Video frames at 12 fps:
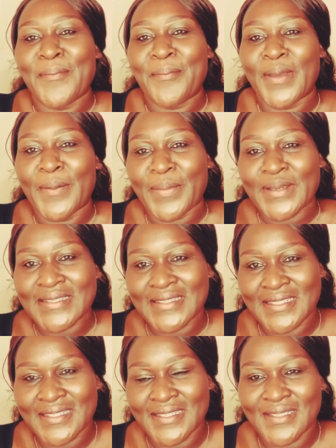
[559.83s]

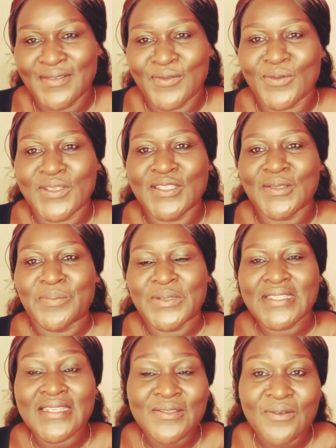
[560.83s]
papers for these
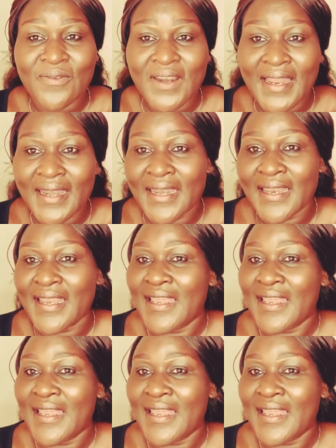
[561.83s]
pieces of land